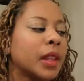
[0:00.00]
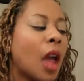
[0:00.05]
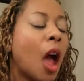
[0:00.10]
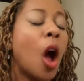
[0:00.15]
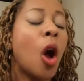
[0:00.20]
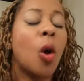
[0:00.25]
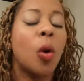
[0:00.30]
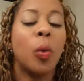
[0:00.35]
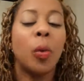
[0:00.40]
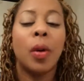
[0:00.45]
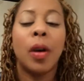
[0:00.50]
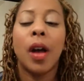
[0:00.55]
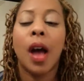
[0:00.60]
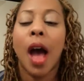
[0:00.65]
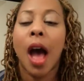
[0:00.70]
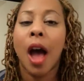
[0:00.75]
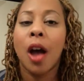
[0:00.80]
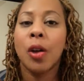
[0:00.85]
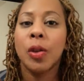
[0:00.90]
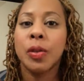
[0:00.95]
Oh,
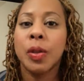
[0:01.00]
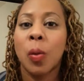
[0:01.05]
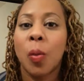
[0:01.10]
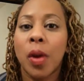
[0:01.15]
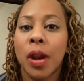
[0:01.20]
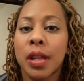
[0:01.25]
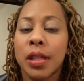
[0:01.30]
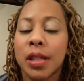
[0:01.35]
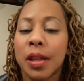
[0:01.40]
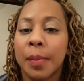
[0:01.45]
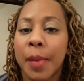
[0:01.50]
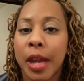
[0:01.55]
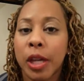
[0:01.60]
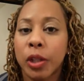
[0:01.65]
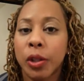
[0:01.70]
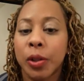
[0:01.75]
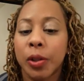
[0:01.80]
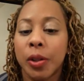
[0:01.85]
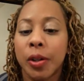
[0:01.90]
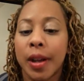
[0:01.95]
I also wanted to make
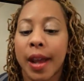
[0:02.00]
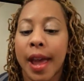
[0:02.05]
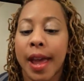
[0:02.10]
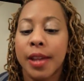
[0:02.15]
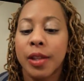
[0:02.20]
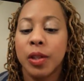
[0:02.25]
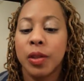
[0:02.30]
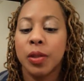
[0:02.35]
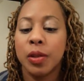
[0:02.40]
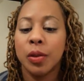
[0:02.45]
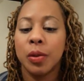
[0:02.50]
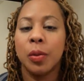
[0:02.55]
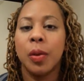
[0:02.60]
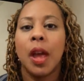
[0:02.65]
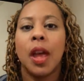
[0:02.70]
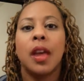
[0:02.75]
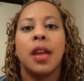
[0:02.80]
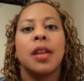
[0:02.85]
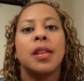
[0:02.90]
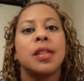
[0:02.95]
sure you guys knew
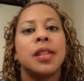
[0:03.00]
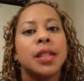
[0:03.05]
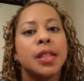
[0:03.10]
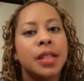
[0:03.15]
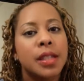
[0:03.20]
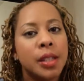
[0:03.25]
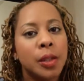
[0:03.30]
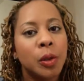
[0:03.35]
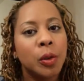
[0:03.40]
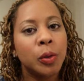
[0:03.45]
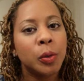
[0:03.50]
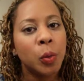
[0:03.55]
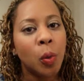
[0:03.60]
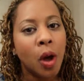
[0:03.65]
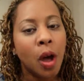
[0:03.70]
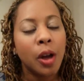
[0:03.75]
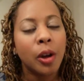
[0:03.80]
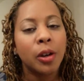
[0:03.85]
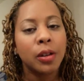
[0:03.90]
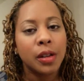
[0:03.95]
distilled
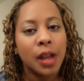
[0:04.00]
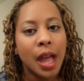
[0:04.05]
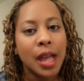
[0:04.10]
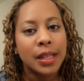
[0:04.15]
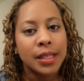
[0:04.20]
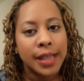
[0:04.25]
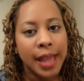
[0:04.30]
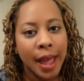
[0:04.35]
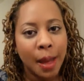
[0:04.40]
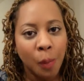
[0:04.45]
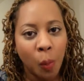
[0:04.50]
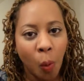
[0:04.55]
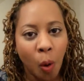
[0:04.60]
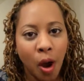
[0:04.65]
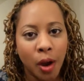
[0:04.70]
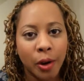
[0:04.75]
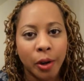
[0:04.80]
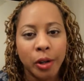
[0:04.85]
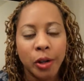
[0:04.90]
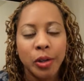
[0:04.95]
water, not tap
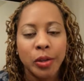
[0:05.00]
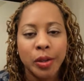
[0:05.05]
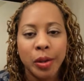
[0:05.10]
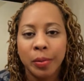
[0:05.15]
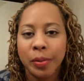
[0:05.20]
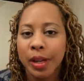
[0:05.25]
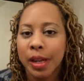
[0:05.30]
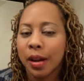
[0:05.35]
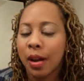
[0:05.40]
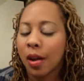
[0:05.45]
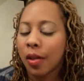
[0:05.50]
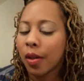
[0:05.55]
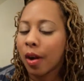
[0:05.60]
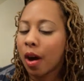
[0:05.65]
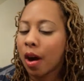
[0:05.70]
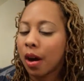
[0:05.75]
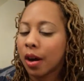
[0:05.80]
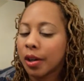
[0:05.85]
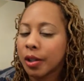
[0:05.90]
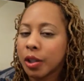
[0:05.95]
water. You don't need all the
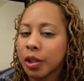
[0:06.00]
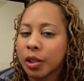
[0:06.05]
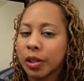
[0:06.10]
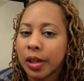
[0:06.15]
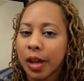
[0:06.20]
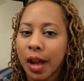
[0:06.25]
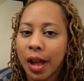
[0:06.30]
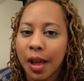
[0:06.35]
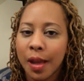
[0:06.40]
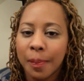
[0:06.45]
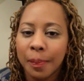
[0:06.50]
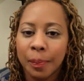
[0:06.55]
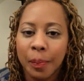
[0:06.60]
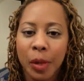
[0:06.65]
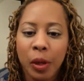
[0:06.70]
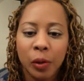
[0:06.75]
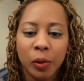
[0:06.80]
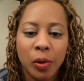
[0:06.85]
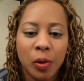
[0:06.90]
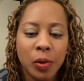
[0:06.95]
harsh
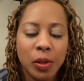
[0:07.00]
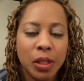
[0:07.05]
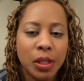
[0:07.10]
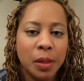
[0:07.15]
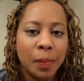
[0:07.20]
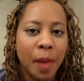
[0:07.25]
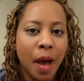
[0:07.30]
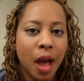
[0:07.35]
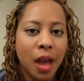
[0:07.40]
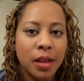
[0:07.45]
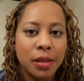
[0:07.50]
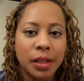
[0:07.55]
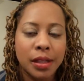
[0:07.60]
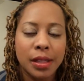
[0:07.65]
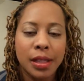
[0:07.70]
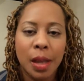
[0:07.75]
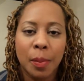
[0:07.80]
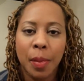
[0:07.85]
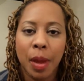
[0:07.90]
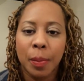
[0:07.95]
minerals and
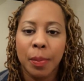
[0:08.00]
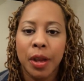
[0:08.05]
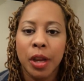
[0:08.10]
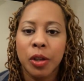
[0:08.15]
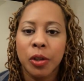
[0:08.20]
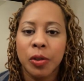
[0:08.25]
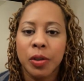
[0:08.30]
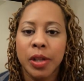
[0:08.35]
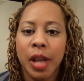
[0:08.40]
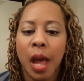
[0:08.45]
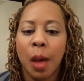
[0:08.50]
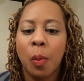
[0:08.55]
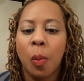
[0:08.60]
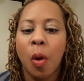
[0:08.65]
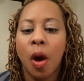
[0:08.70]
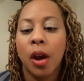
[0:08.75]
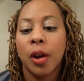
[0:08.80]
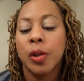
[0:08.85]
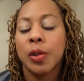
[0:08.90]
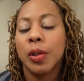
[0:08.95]
deposits that may be in your tap
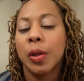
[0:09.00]
water.